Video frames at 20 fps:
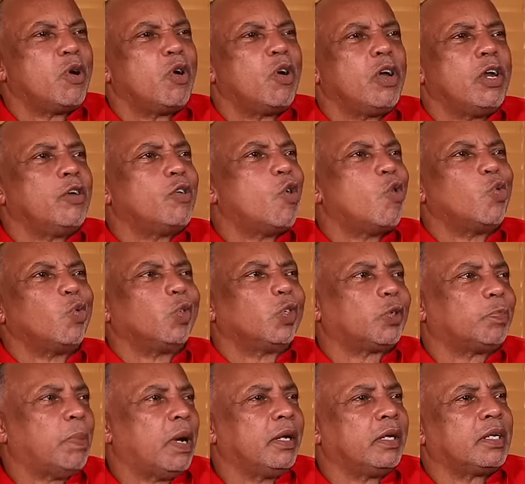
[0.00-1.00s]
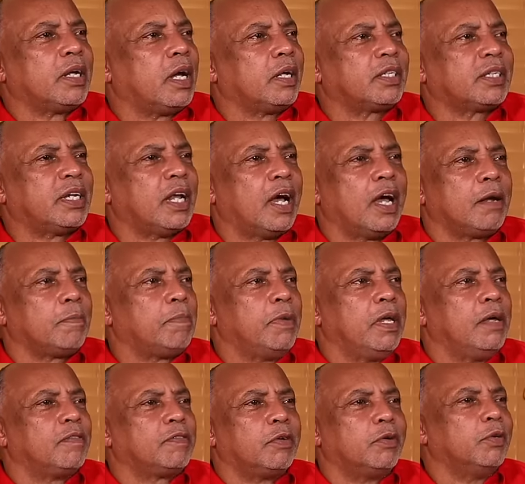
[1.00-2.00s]
early rounds, Panta start
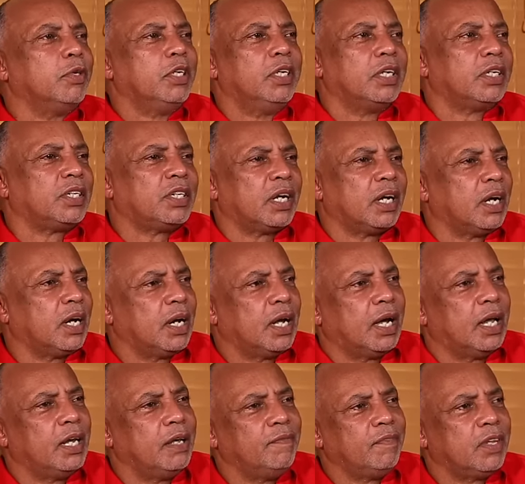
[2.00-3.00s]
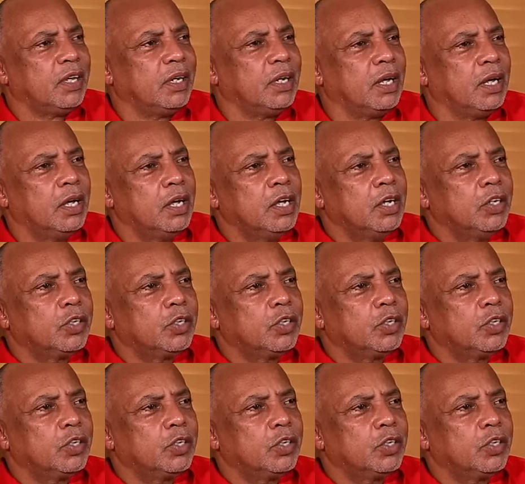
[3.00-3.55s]
play foundation and all them things there.